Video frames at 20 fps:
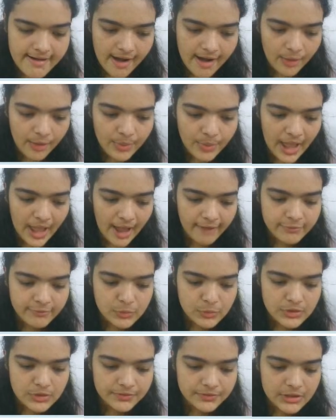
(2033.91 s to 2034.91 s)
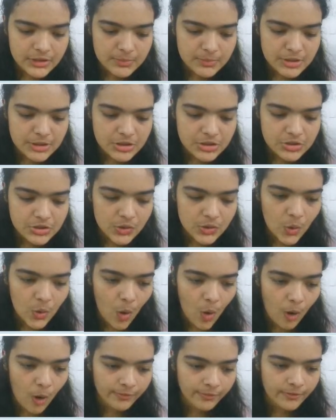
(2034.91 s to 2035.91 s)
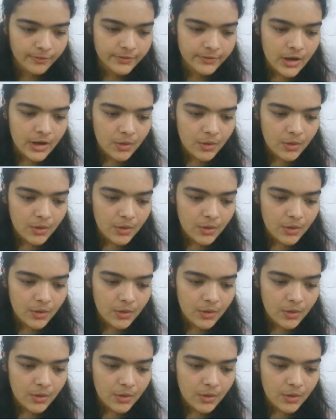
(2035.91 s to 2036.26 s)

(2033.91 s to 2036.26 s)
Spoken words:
now we have 2 different images to go off of.